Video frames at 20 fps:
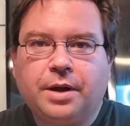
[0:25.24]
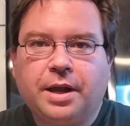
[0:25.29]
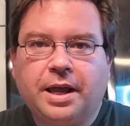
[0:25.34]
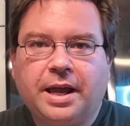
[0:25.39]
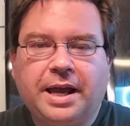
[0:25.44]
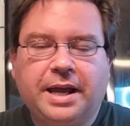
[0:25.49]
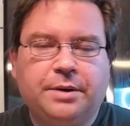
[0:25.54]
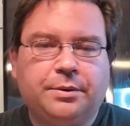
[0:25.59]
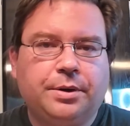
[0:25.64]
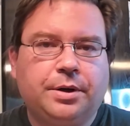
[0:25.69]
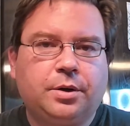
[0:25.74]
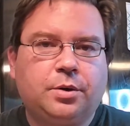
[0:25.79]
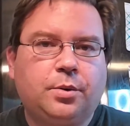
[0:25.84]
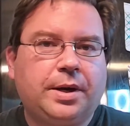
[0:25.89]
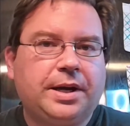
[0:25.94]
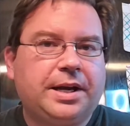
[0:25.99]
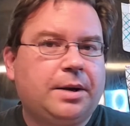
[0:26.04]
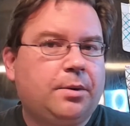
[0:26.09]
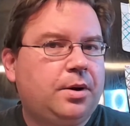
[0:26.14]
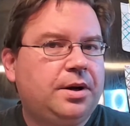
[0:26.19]
Hey, real
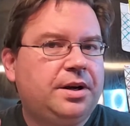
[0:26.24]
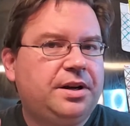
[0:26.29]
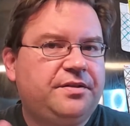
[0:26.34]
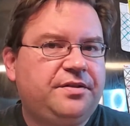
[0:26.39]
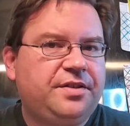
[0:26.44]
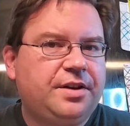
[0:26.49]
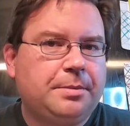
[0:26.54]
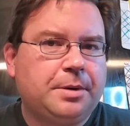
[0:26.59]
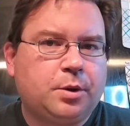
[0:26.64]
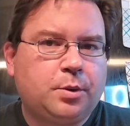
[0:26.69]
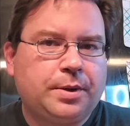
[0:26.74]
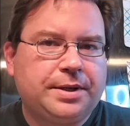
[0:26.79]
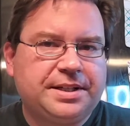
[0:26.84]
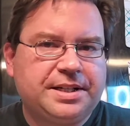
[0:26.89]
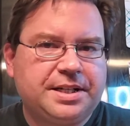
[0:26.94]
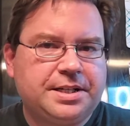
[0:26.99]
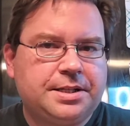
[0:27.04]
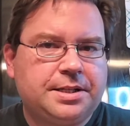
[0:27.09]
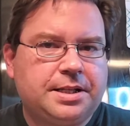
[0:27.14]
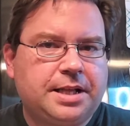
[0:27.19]
quick, I wanted to film a quick
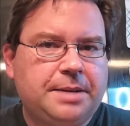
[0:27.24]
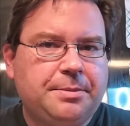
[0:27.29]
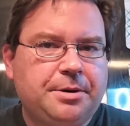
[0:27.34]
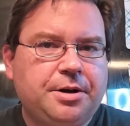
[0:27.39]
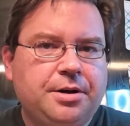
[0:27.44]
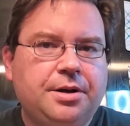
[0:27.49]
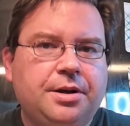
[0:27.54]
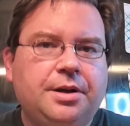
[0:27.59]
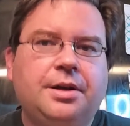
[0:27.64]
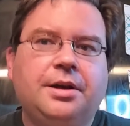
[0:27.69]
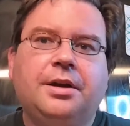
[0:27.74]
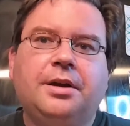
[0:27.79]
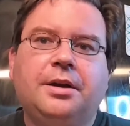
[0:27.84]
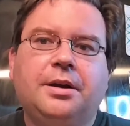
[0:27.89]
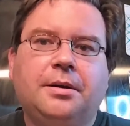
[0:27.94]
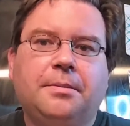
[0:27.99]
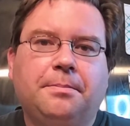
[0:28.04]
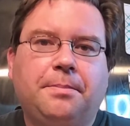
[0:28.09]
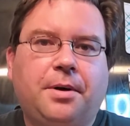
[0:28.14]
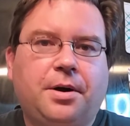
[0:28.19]
disclaimer.
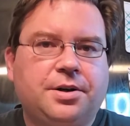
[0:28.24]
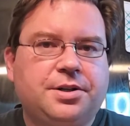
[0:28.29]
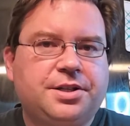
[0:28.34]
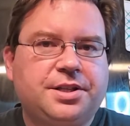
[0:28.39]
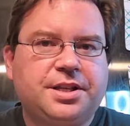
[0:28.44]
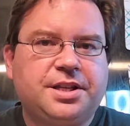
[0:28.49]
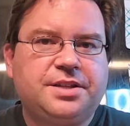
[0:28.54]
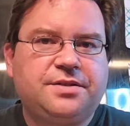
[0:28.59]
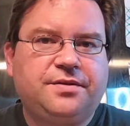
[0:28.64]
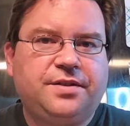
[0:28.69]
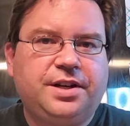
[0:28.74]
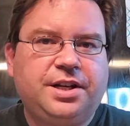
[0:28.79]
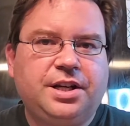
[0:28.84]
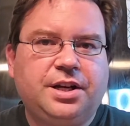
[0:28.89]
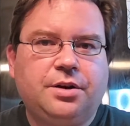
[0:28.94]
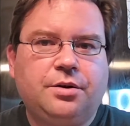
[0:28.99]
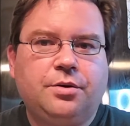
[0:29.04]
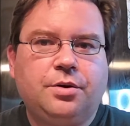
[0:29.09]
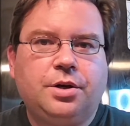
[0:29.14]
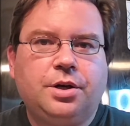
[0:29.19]
Parts of this
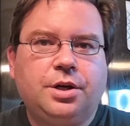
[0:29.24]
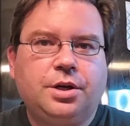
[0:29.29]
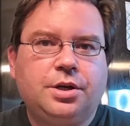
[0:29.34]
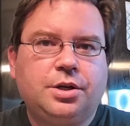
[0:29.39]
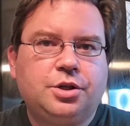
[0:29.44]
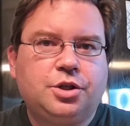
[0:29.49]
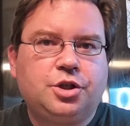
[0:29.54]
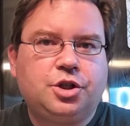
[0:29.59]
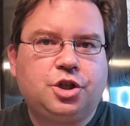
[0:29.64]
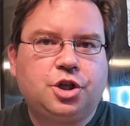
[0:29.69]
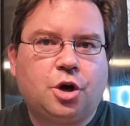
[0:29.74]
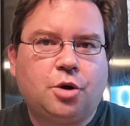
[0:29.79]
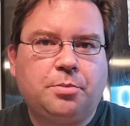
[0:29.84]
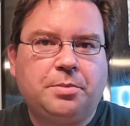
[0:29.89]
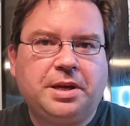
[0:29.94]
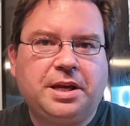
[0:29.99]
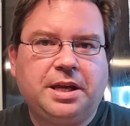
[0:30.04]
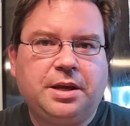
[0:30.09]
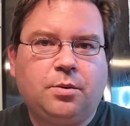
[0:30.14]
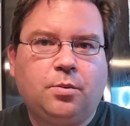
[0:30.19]
video show
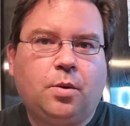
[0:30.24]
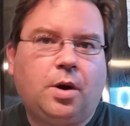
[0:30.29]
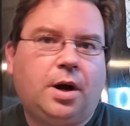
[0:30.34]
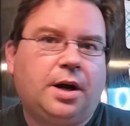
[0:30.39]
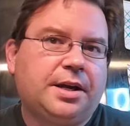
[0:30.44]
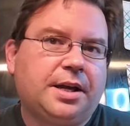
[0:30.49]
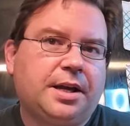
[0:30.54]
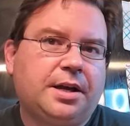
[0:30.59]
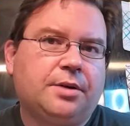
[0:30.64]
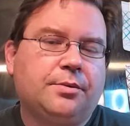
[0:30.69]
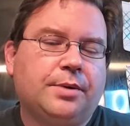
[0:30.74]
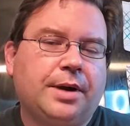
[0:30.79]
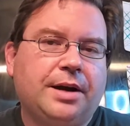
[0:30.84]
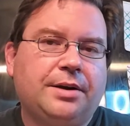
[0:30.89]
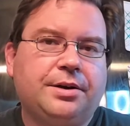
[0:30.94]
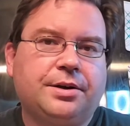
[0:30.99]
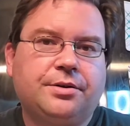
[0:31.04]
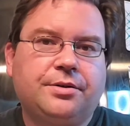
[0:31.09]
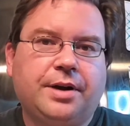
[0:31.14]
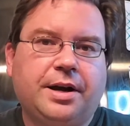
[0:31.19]
me walking
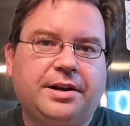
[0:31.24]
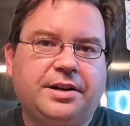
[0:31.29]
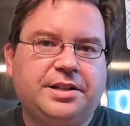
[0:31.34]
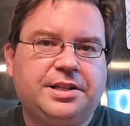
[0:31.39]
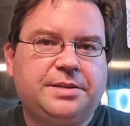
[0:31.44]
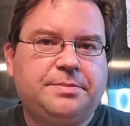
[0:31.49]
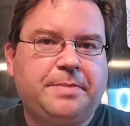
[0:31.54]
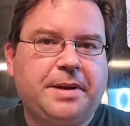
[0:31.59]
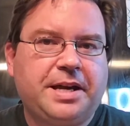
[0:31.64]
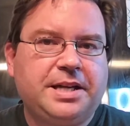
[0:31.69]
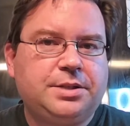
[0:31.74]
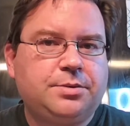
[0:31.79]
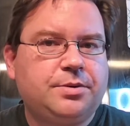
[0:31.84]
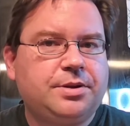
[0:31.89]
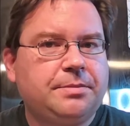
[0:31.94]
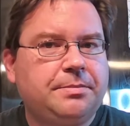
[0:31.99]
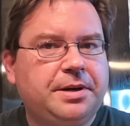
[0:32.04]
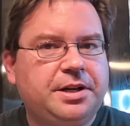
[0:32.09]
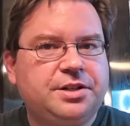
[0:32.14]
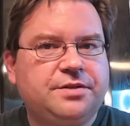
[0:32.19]
around a crowded space with
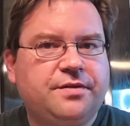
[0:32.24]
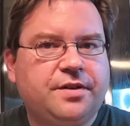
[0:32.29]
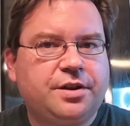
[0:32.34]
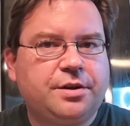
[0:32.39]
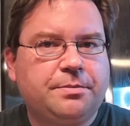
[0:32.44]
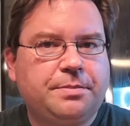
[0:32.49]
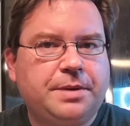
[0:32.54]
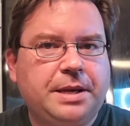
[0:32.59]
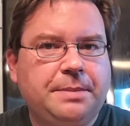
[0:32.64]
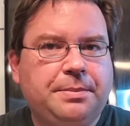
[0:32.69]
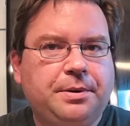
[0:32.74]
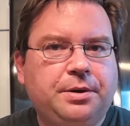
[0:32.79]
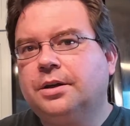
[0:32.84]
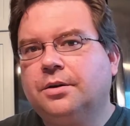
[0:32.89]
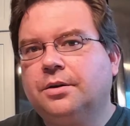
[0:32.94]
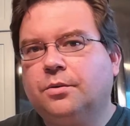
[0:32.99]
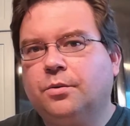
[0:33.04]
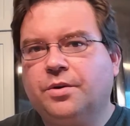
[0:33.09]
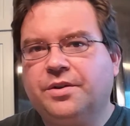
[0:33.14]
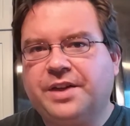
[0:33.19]
a bunch of other people
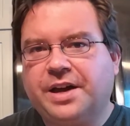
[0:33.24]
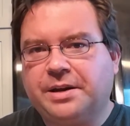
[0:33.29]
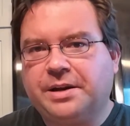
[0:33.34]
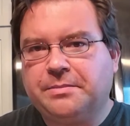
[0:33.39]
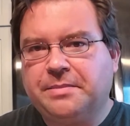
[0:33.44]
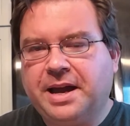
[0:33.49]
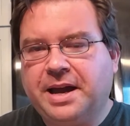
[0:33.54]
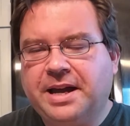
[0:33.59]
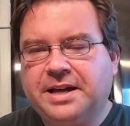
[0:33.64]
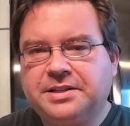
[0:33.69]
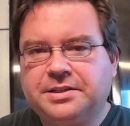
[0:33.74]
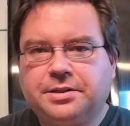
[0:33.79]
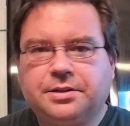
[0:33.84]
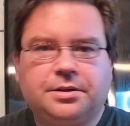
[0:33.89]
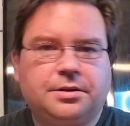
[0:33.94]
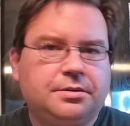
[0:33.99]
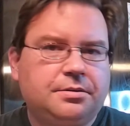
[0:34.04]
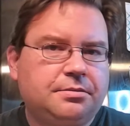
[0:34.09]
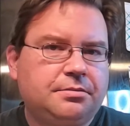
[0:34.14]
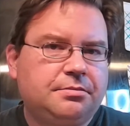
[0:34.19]
without a mask,
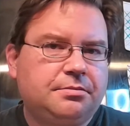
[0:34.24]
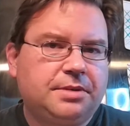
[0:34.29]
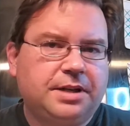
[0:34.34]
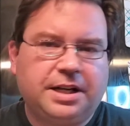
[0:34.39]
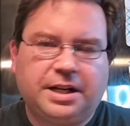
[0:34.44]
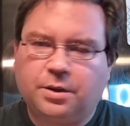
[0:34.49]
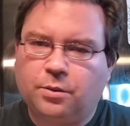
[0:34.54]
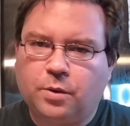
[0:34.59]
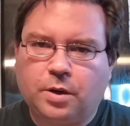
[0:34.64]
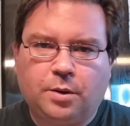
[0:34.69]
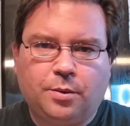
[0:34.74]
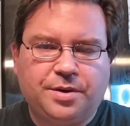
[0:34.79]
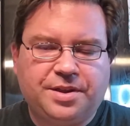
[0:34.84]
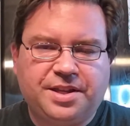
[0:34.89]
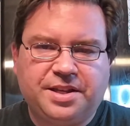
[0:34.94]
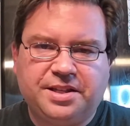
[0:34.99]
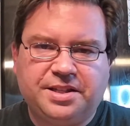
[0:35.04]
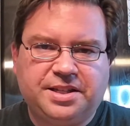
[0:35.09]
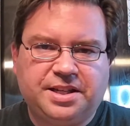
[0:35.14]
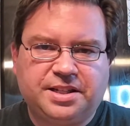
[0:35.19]
getting well
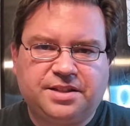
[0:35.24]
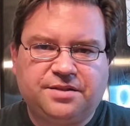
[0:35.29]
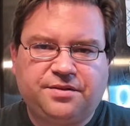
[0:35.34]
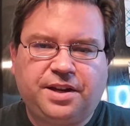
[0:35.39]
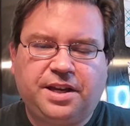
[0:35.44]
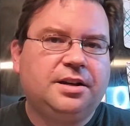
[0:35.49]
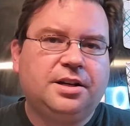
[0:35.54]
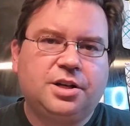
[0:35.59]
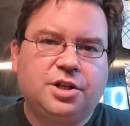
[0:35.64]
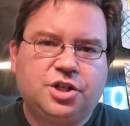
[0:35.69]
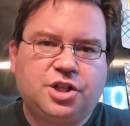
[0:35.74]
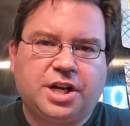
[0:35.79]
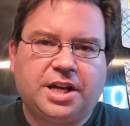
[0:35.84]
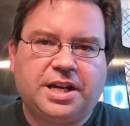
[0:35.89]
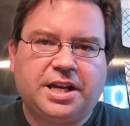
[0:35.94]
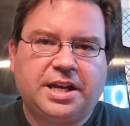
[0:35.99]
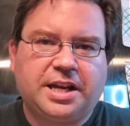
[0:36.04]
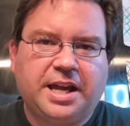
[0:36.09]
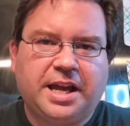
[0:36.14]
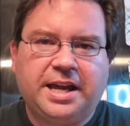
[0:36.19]
within 6 feet,
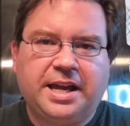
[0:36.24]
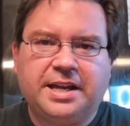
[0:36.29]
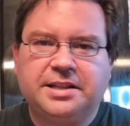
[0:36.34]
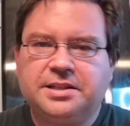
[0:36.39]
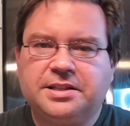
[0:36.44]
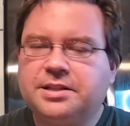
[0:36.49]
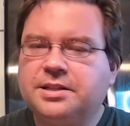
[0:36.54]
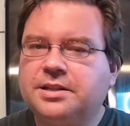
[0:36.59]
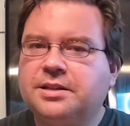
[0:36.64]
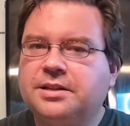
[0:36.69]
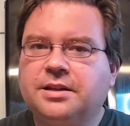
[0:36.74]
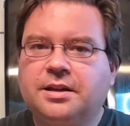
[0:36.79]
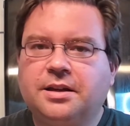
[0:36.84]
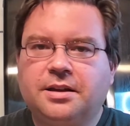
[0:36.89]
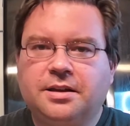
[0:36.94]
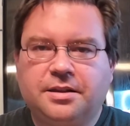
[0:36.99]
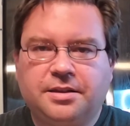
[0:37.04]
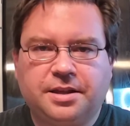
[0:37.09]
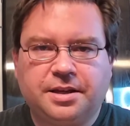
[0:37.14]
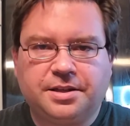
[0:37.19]
shaking hands,
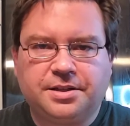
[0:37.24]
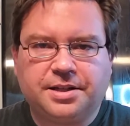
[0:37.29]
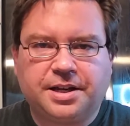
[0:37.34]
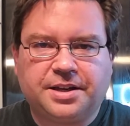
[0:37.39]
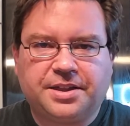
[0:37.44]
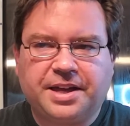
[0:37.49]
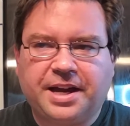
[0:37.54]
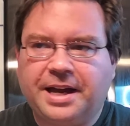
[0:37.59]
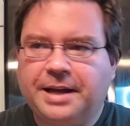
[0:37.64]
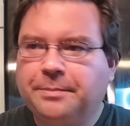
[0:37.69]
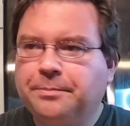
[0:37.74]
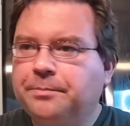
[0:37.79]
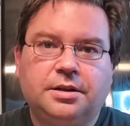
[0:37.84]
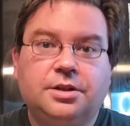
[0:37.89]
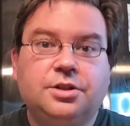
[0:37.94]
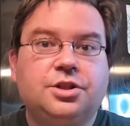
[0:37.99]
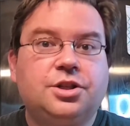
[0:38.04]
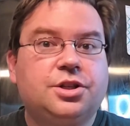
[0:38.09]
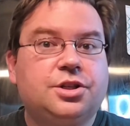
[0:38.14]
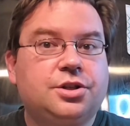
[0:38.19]
things like that.
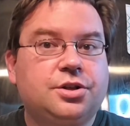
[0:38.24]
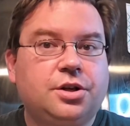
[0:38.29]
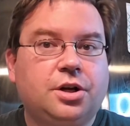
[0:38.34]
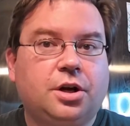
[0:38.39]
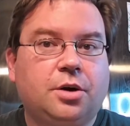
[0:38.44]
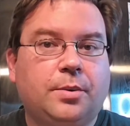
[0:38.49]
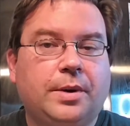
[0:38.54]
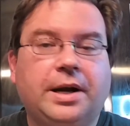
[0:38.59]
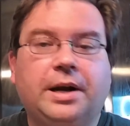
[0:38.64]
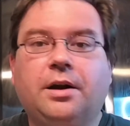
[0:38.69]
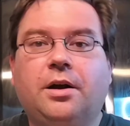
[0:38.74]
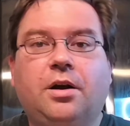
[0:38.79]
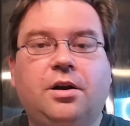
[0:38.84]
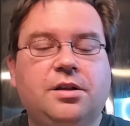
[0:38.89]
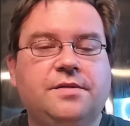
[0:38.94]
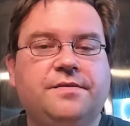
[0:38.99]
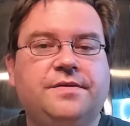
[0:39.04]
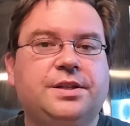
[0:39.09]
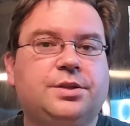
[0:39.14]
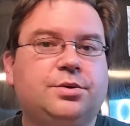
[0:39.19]
Just so you're aware,
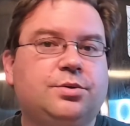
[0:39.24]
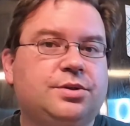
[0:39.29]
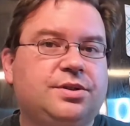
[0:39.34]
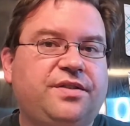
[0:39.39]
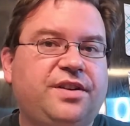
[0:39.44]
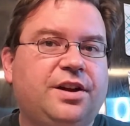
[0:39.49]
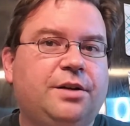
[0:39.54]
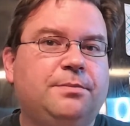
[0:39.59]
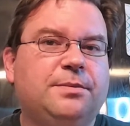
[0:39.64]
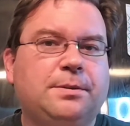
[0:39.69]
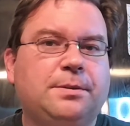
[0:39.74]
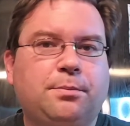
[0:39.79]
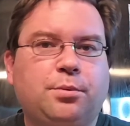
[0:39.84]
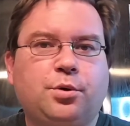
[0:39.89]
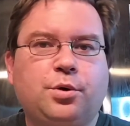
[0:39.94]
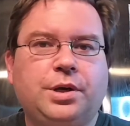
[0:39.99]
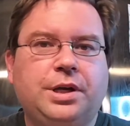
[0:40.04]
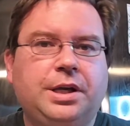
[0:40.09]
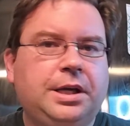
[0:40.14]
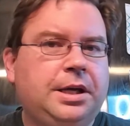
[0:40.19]
all of this was filmed
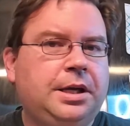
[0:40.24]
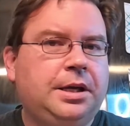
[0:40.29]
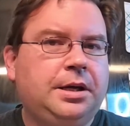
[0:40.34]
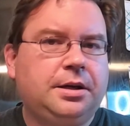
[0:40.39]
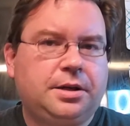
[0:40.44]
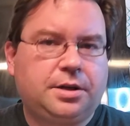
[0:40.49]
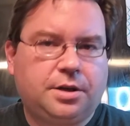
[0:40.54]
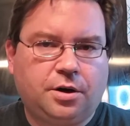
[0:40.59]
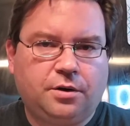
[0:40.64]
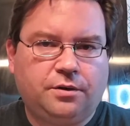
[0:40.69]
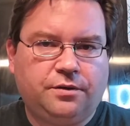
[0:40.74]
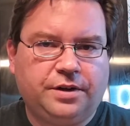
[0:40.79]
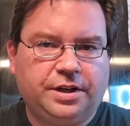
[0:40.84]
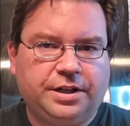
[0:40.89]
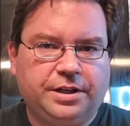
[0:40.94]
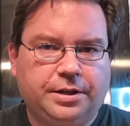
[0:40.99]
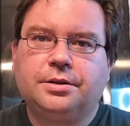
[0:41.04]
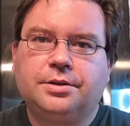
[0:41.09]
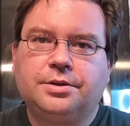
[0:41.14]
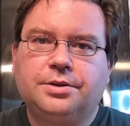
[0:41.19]

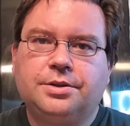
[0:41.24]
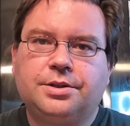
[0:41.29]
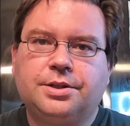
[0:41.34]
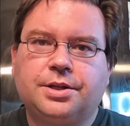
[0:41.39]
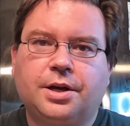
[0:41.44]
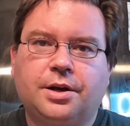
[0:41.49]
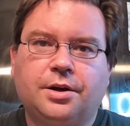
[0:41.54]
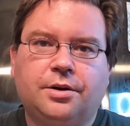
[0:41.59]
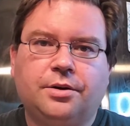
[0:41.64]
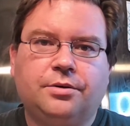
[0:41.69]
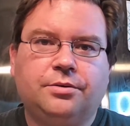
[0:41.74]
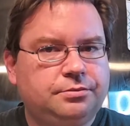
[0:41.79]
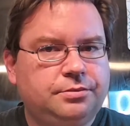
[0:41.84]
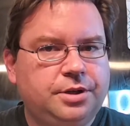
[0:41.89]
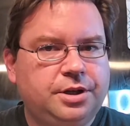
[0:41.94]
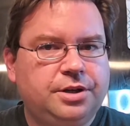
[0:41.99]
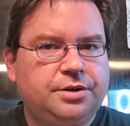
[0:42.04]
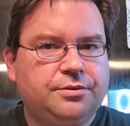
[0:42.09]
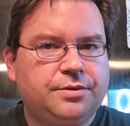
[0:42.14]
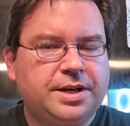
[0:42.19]
pre-COVID, so
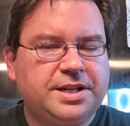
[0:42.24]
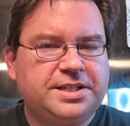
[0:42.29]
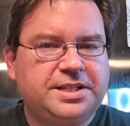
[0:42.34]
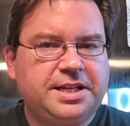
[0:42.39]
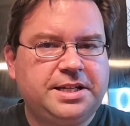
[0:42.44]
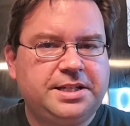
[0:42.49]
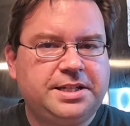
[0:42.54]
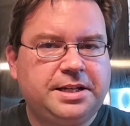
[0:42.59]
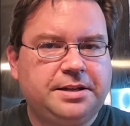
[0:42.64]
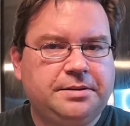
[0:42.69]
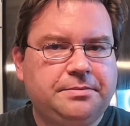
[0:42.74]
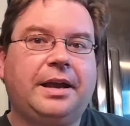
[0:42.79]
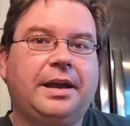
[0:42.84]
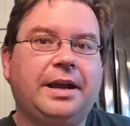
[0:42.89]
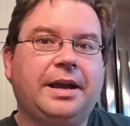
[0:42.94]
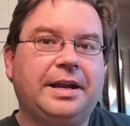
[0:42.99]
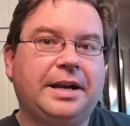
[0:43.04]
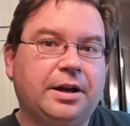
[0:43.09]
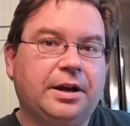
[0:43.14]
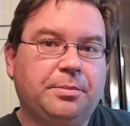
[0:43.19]
you can rest easy,
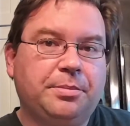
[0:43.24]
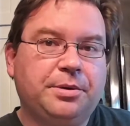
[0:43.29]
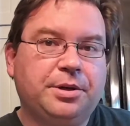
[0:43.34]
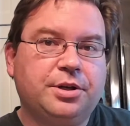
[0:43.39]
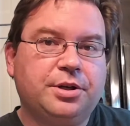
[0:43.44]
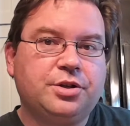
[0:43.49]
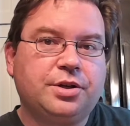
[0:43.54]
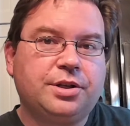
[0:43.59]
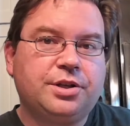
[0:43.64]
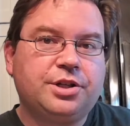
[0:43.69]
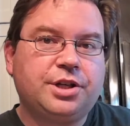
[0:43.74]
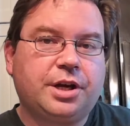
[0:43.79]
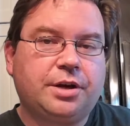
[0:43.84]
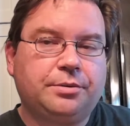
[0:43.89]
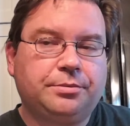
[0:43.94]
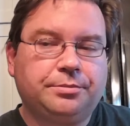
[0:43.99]
and I hope you enjoy the show.